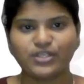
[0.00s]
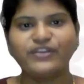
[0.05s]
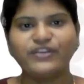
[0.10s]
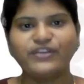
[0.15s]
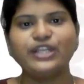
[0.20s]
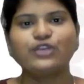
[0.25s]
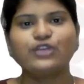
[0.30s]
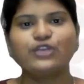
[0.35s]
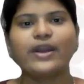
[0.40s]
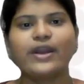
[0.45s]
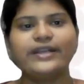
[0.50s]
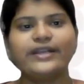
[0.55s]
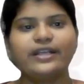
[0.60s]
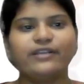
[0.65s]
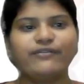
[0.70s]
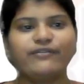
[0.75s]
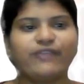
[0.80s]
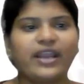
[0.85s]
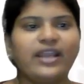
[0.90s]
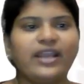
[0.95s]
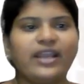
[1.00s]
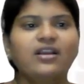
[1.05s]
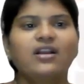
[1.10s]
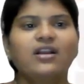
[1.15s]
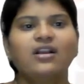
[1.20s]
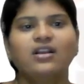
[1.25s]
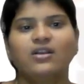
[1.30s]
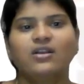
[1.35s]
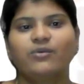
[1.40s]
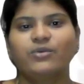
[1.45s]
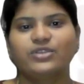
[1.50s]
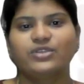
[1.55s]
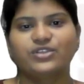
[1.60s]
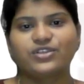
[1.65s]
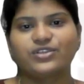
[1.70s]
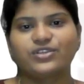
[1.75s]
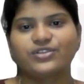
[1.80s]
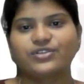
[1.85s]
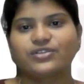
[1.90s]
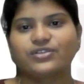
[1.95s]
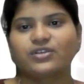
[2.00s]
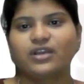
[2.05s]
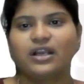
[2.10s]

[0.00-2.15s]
We need to identify which is